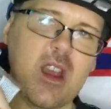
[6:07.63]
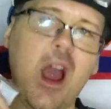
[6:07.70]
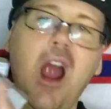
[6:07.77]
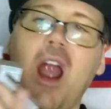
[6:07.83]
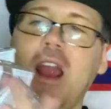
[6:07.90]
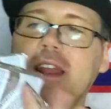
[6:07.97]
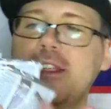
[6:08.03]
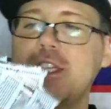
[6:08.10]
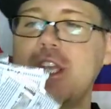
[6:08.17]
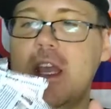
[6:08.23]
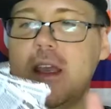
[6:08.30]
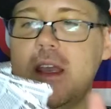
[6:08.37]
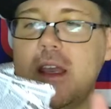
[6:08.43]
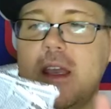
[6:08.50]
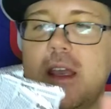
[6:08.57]
All right,
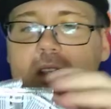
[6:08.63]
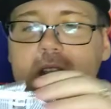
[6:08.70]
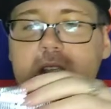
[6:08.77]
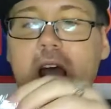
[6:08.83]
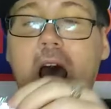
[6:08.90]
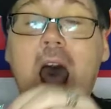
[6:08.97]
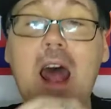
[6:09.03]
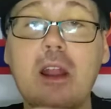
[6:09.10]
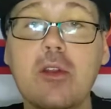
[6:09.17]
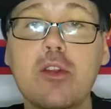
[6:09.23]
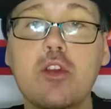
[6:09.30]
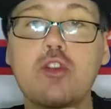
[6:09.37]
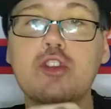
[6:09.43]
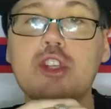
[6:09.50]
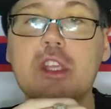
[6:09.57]
James. I don't
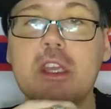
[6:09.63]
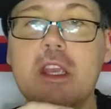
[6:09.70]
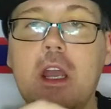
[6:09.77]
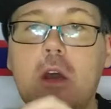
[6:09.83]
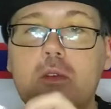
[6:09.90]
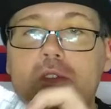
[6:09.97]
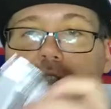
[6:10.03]
usually go